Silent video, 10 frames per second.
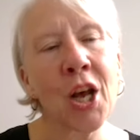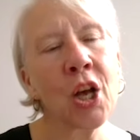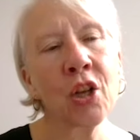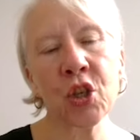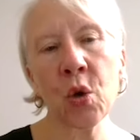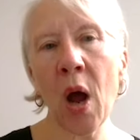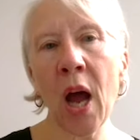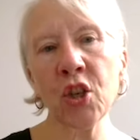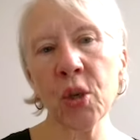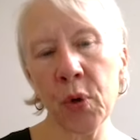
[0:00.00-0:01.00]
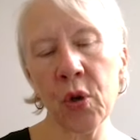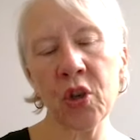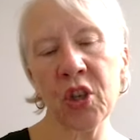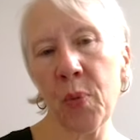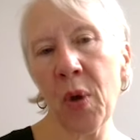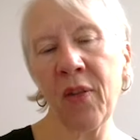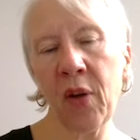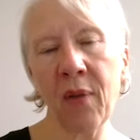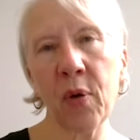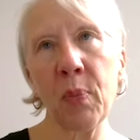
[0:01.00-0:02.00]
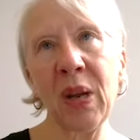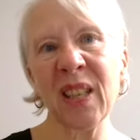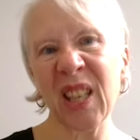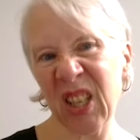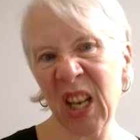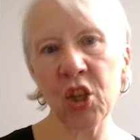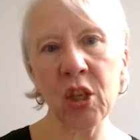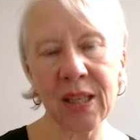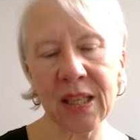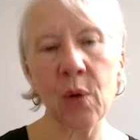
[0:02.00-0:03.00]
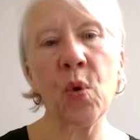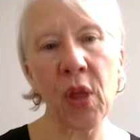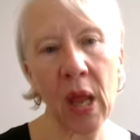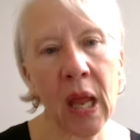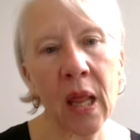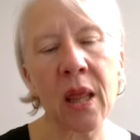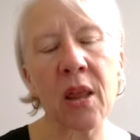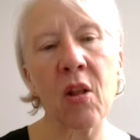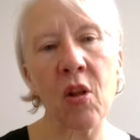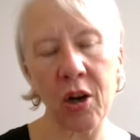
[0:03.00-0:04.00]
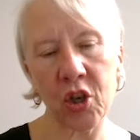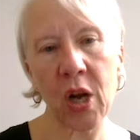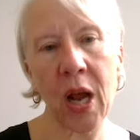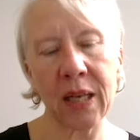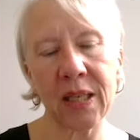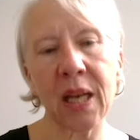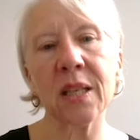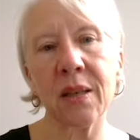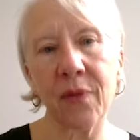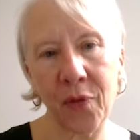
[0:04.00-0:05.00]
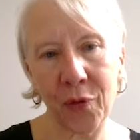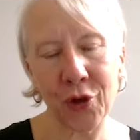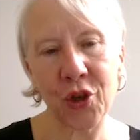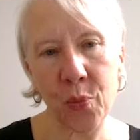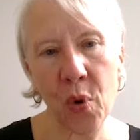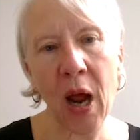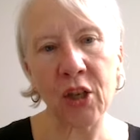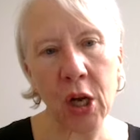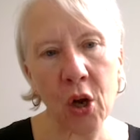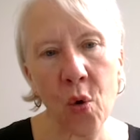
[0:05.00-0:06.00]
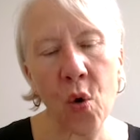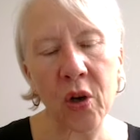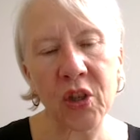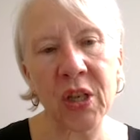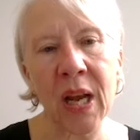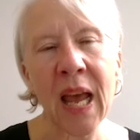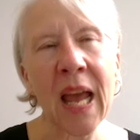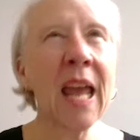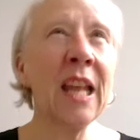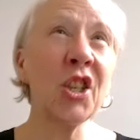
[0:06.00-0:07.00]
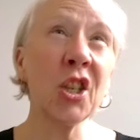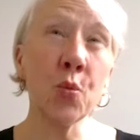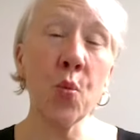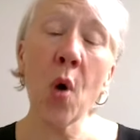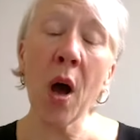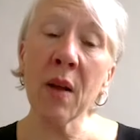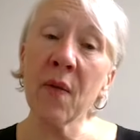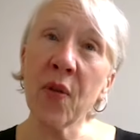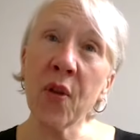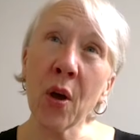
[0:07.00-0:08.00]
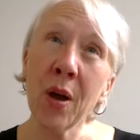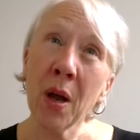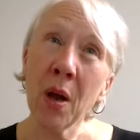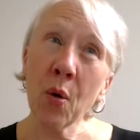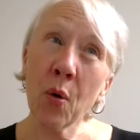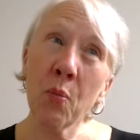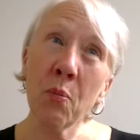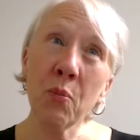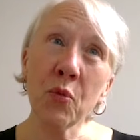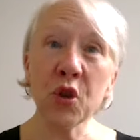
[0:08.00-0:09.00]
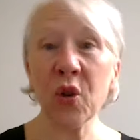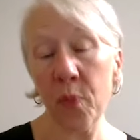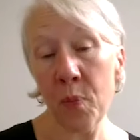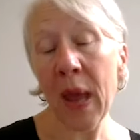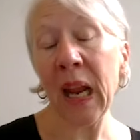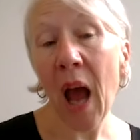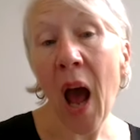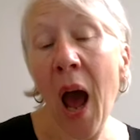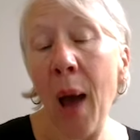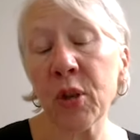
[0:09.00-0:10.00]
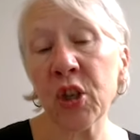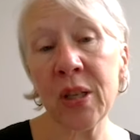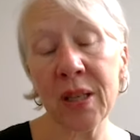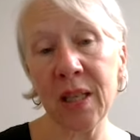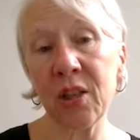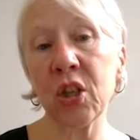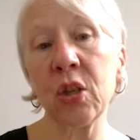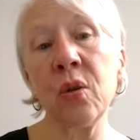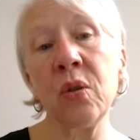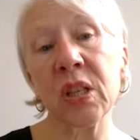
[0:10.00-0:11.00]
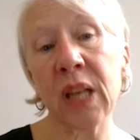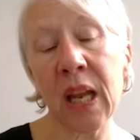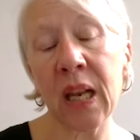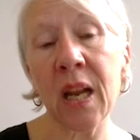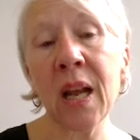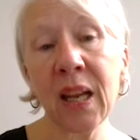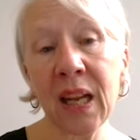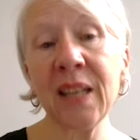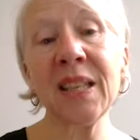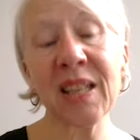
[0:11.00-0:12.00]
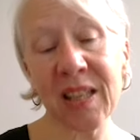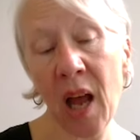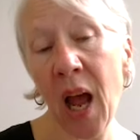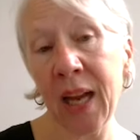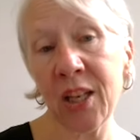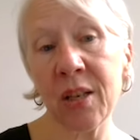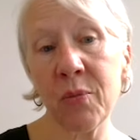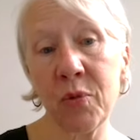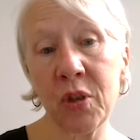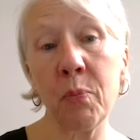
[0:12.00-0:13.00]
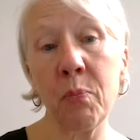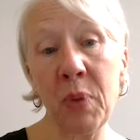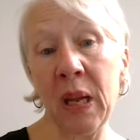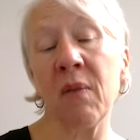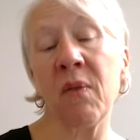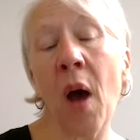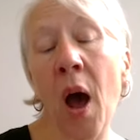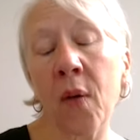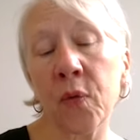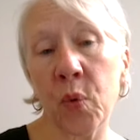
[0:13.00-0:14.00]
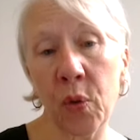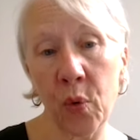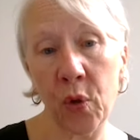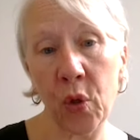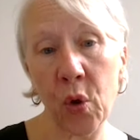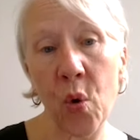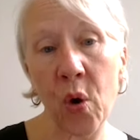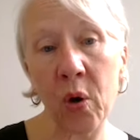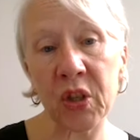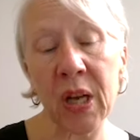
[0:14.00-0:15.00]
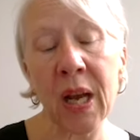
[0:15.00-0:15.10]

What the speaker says: So Entrepreneurship FYPs essentially sit within the larger context of the first year project course. And it's just one of the sort of many options that students can decide to be involved with the course